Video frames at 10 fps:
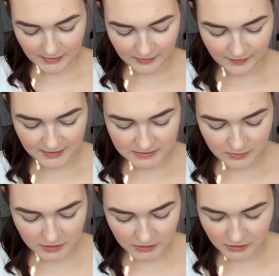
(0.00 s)
this
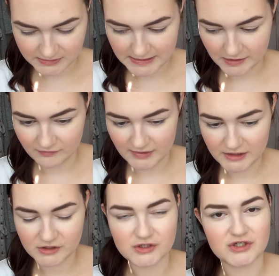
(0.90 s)
one looks like a really
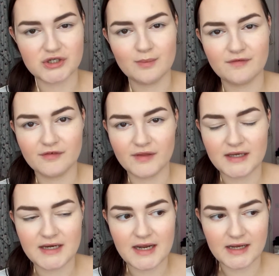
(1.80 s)
good dupe for the
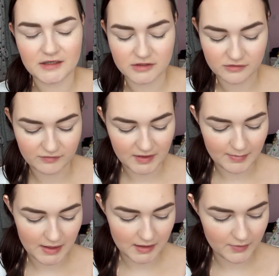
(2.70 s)
Naked 3 palette,